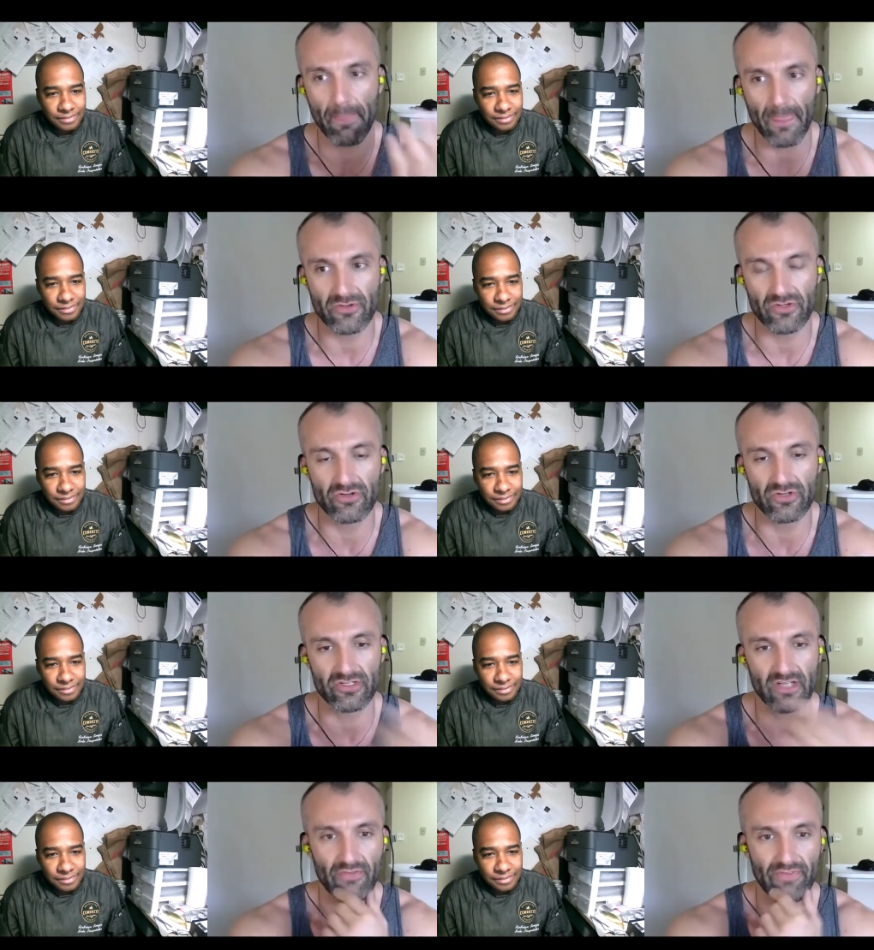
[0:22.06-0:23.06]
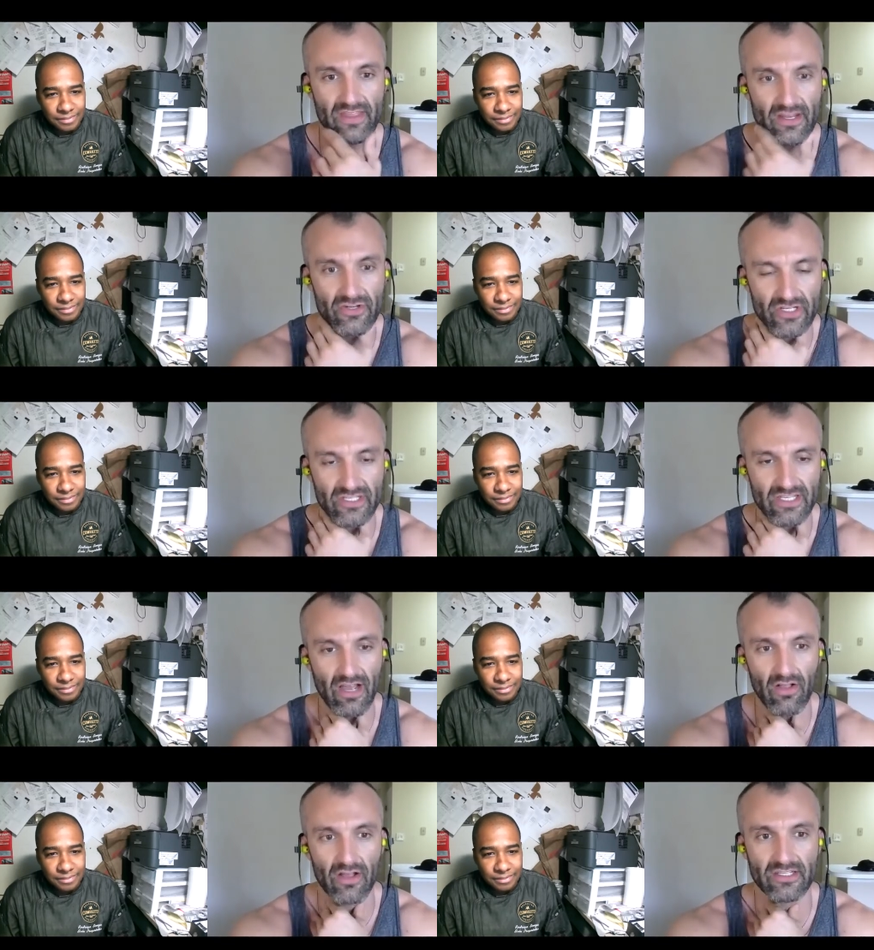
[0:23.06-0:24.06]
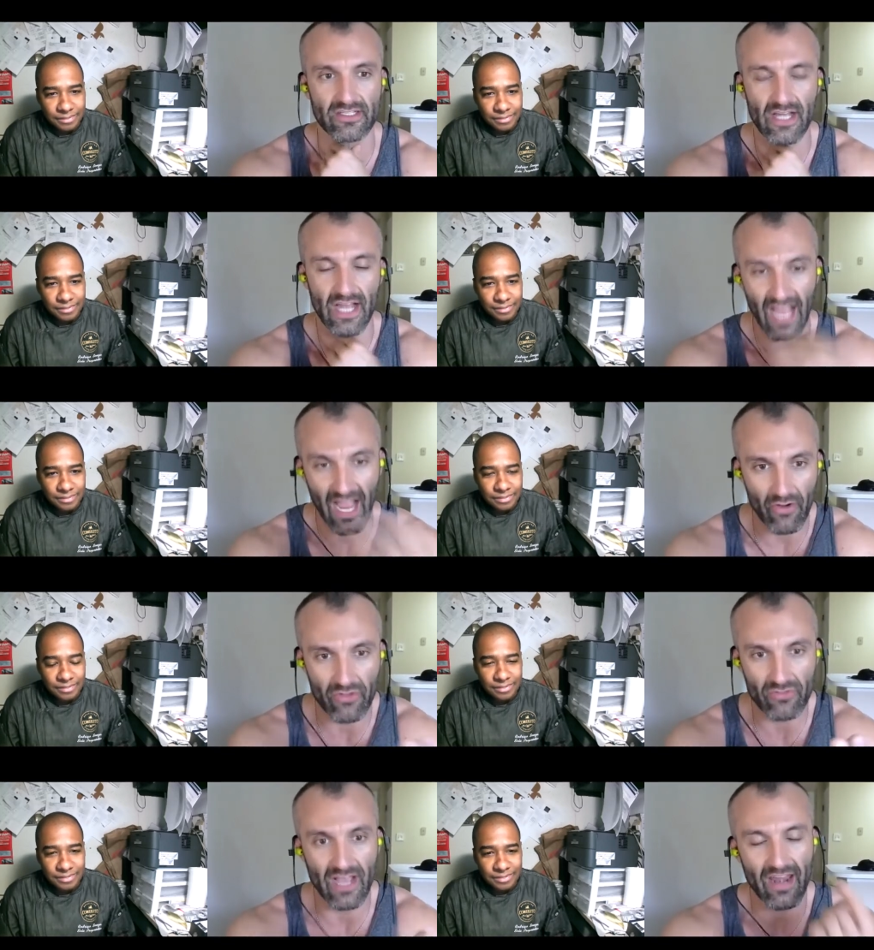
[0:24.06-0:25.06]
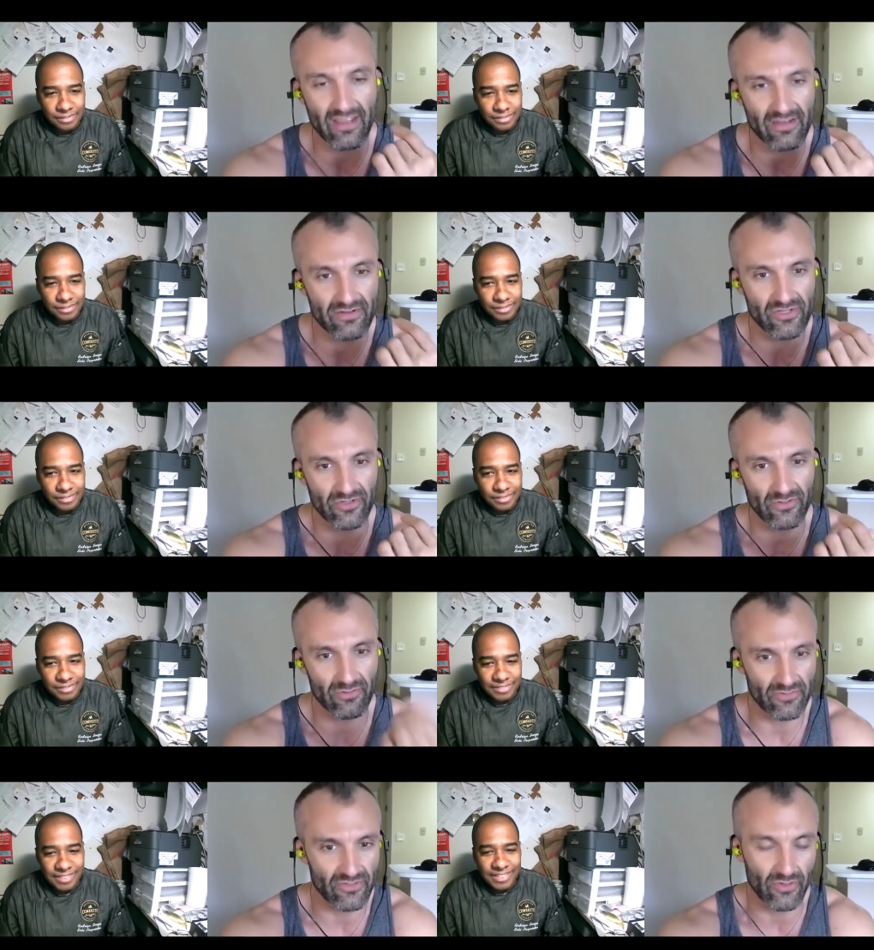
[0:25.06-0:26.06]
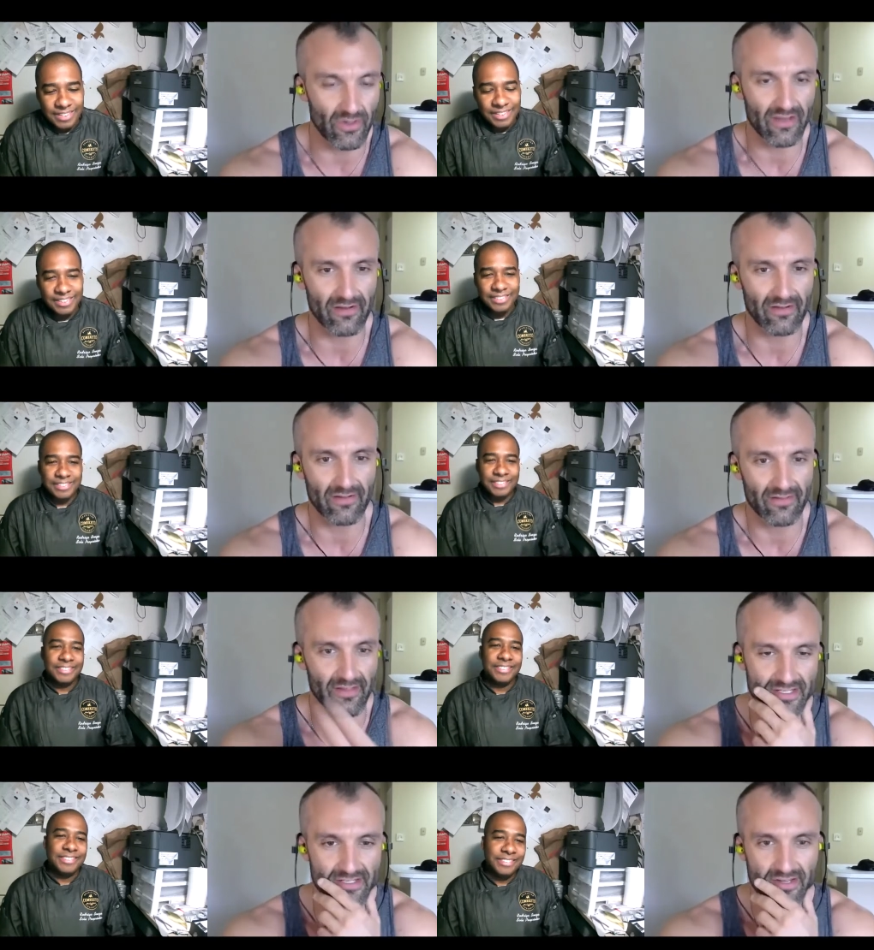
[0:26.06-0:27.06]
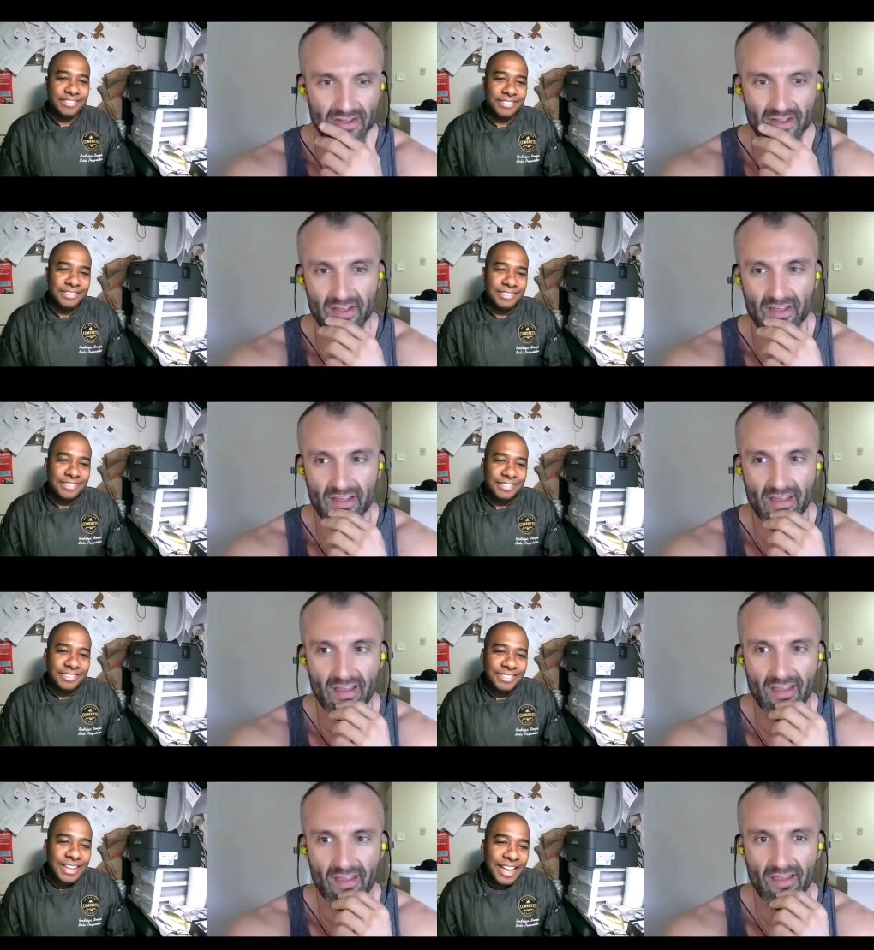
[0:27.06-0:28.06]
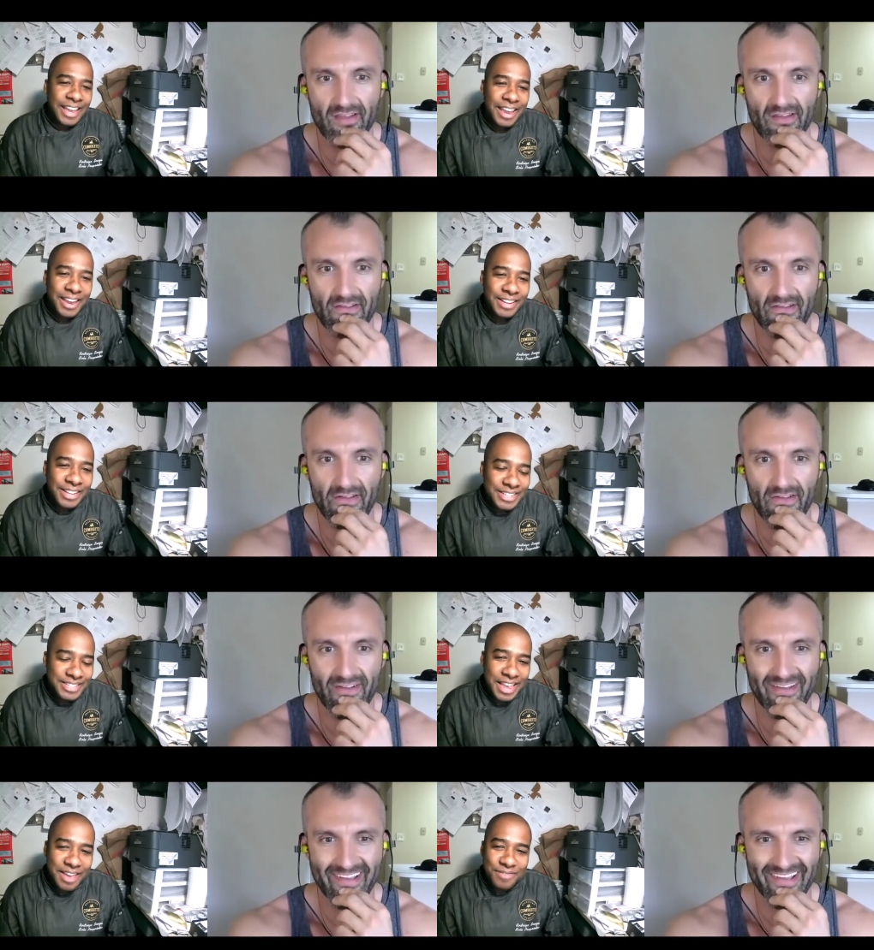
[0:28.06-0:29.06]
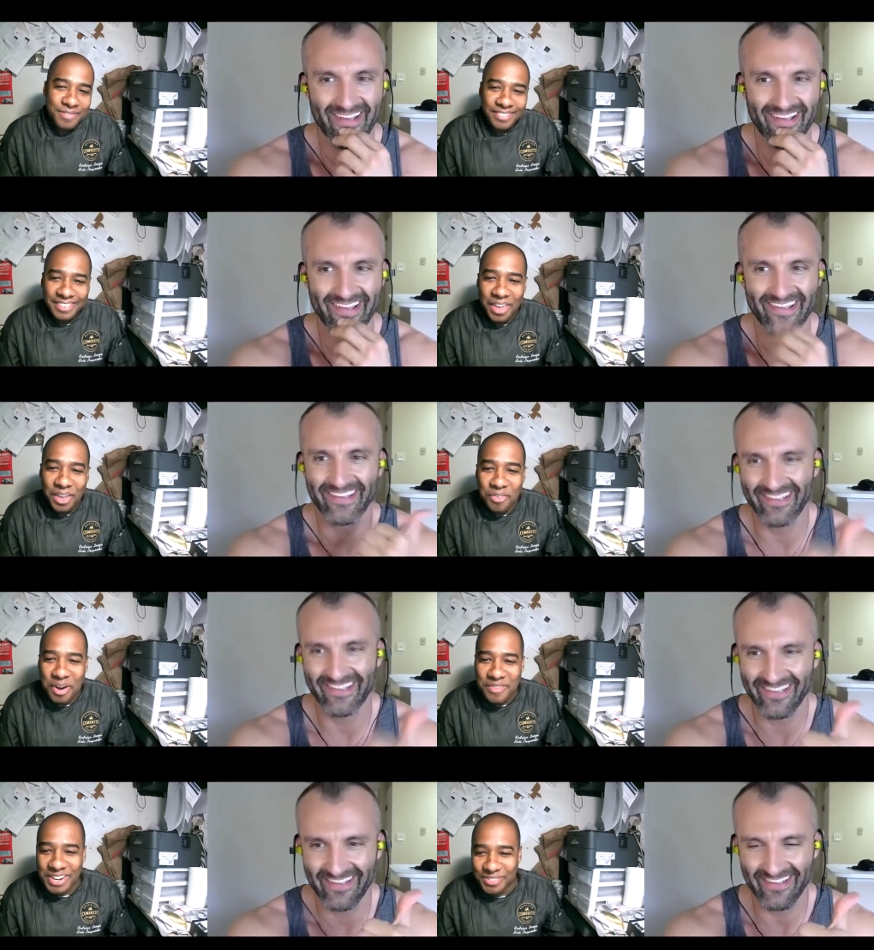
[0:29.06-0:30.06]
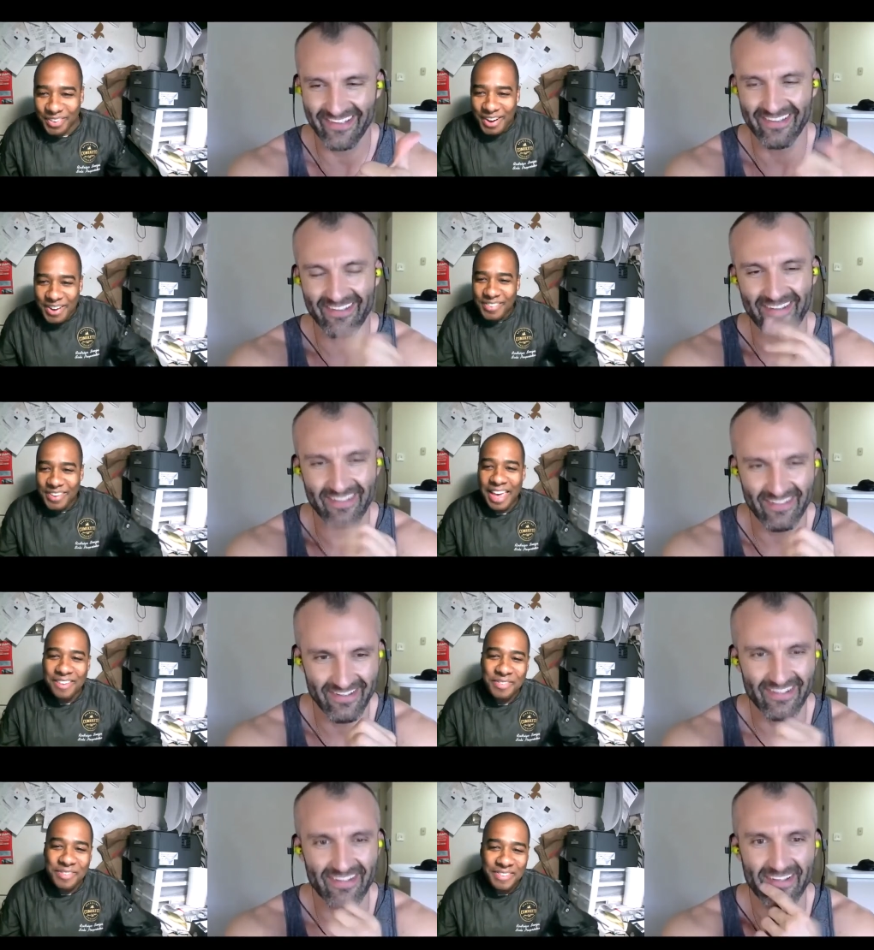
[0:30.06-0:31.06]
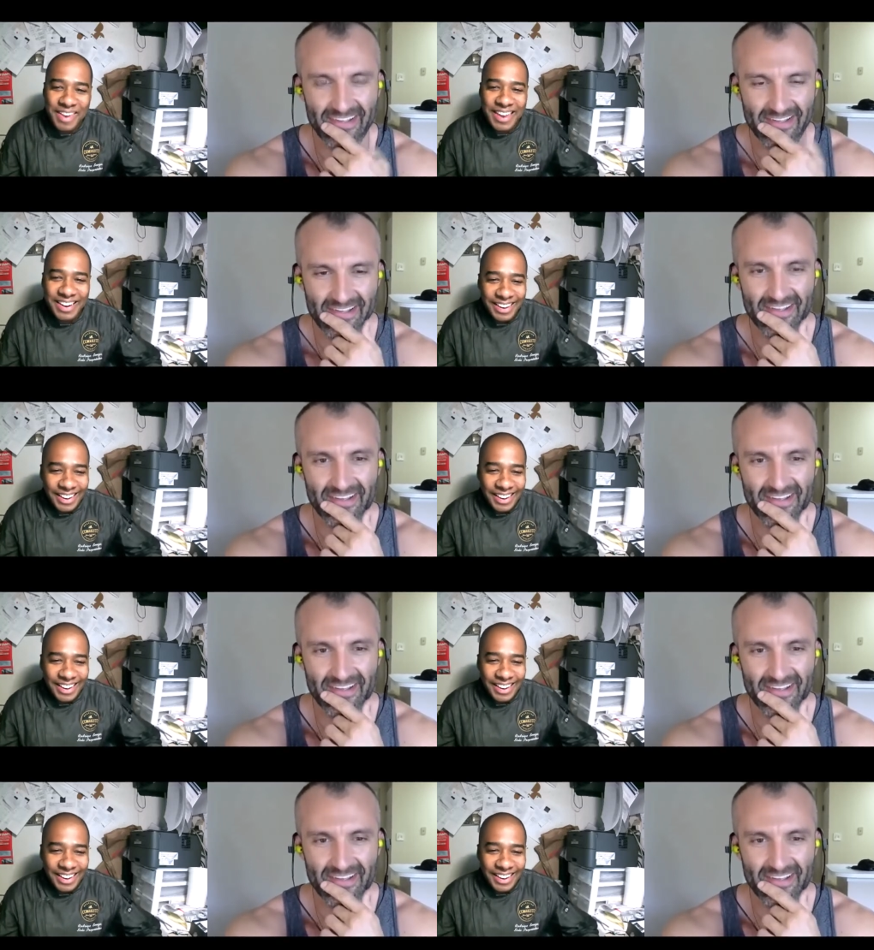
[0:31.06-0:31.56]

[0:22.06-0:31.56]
Speaker 1: introduce yourself and then just tell us how you got into doing this?
Speaker 2: Hey, Sam. Thank you very much for having me, man.